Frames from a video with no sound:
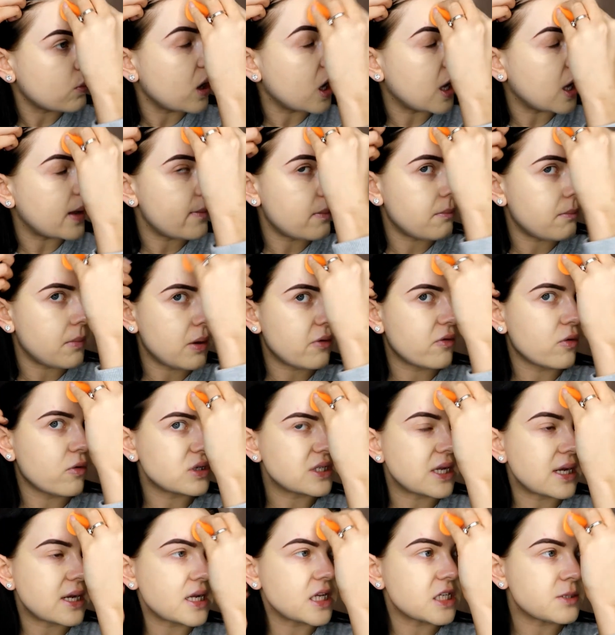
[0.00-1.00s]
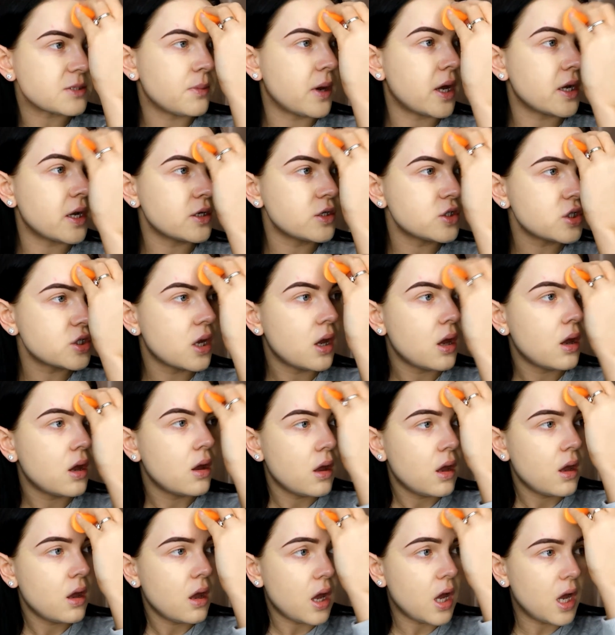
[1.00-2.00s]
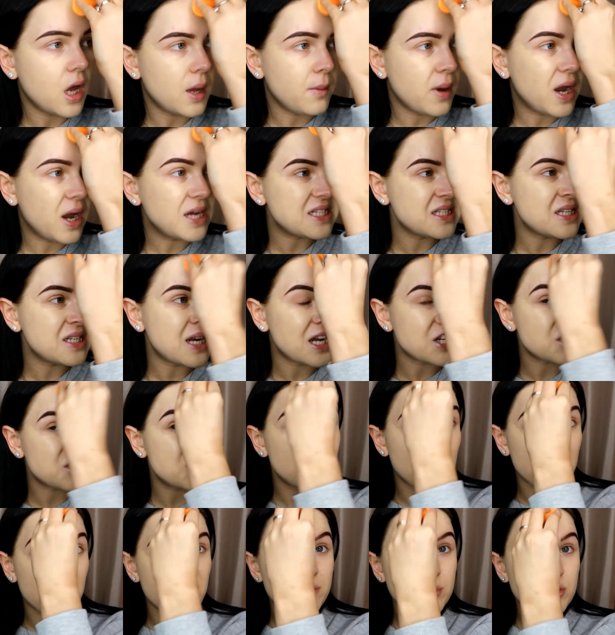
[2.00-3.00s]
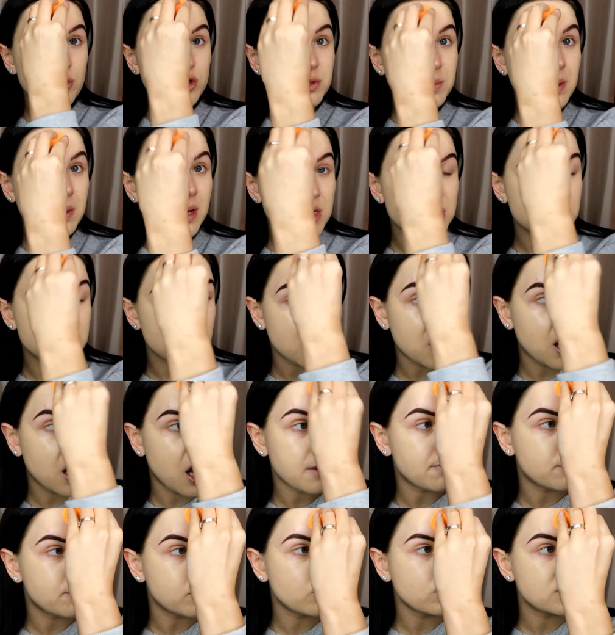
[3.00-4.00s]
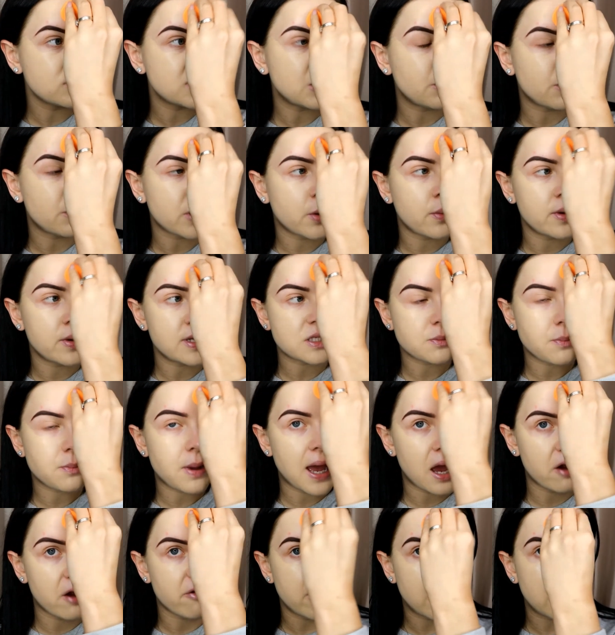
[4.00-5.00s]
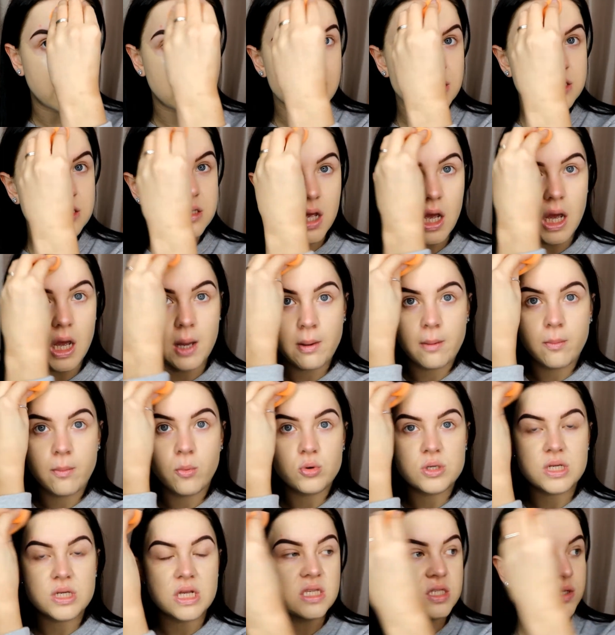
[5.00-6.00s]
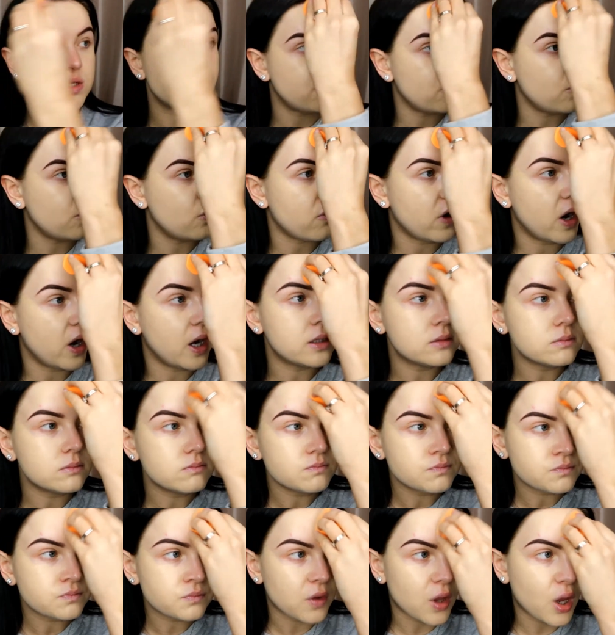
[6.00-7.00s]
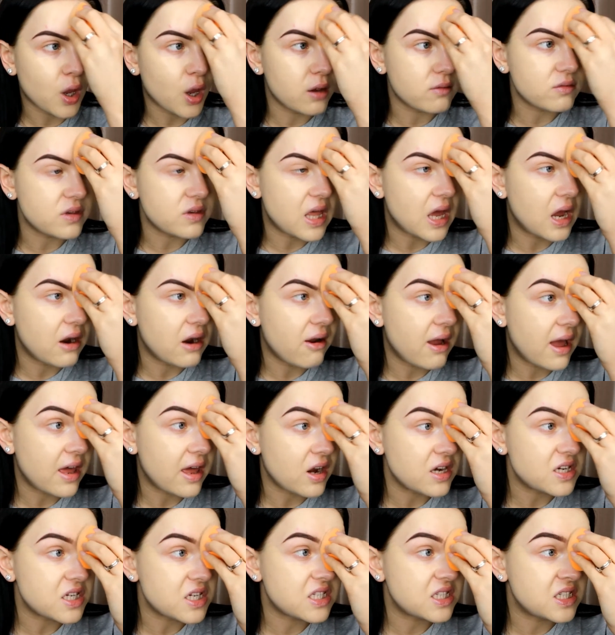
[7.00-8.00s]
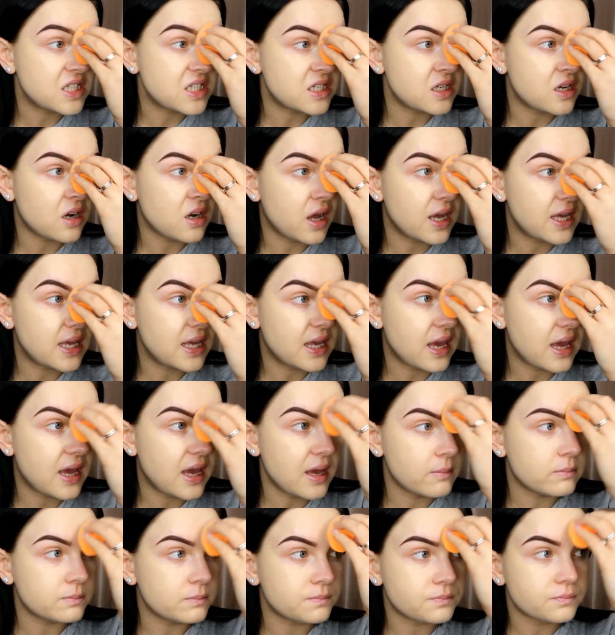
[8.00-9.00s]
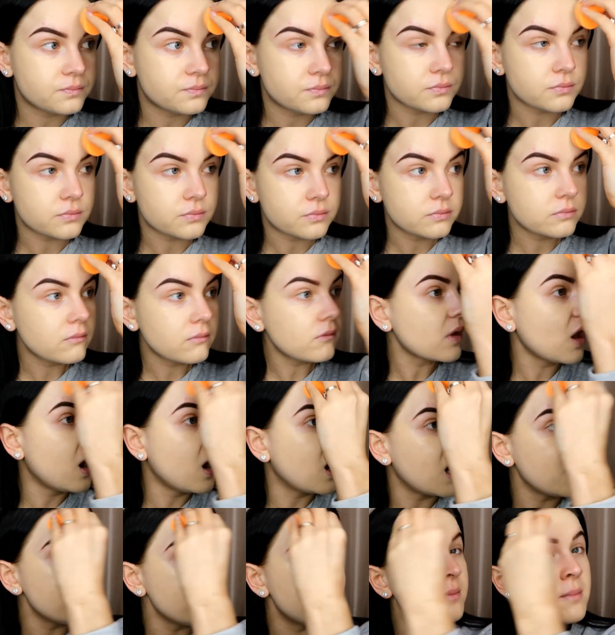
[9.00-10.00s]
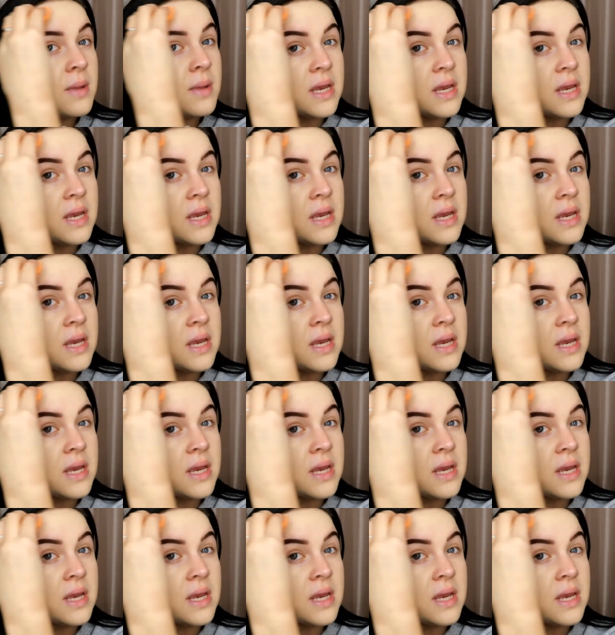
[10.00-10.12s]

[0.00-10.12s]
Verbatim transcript: um, my Real Techniques sponge. Um, I didn't actually like the Beauty Blender. I bought it when I went to Paris. Uh, I bought it in Sephora over there, and I just didn't like it. I like the